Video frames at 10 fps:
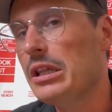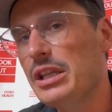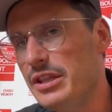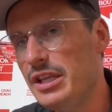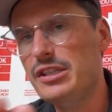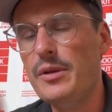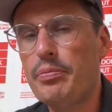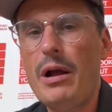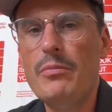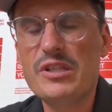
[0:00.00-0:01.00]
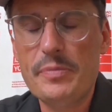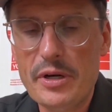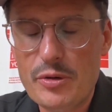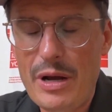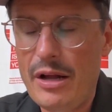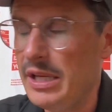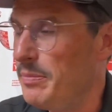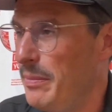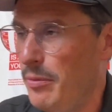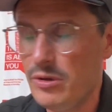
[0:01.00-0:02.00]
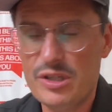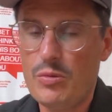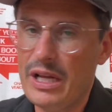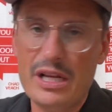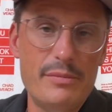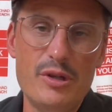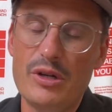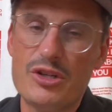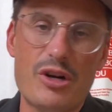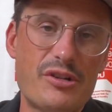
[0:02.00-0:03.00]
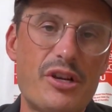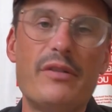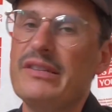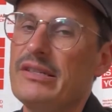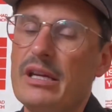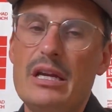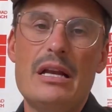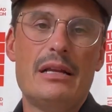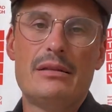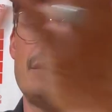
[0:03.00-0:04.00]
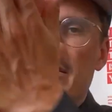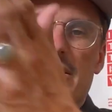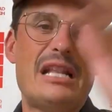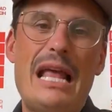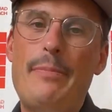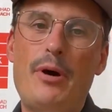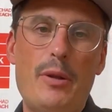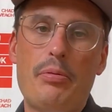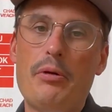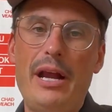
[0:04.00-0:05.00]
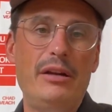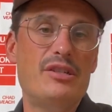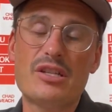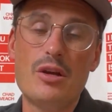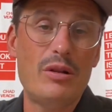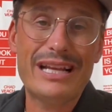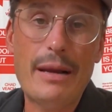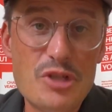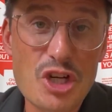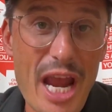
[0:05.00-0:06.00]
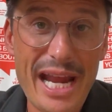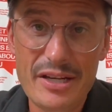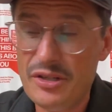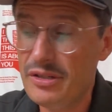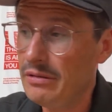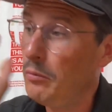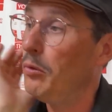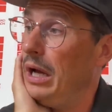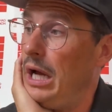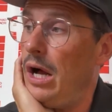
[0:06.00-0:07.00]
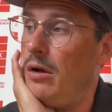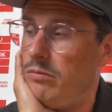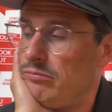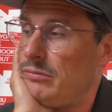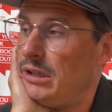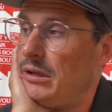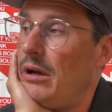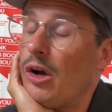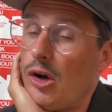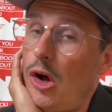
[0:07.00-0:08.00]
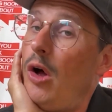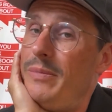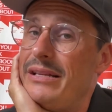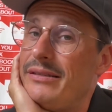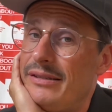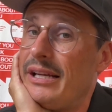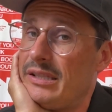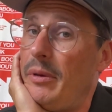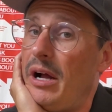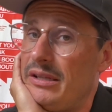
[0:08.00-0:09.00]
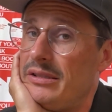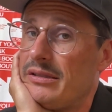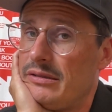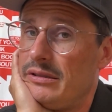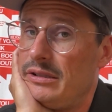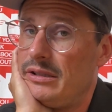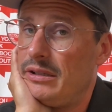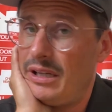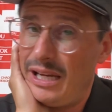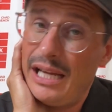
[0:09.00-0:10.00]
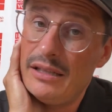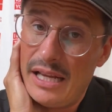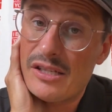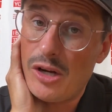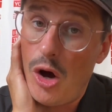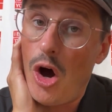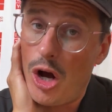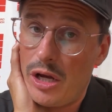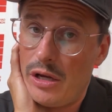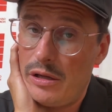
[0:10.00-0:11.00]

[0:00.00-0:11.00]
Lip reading: This is the problem with spirituality. People will just want to come to a church service, slap on a prayer, and just go like, I'm changed. Well, call me in 6 months and let's talk.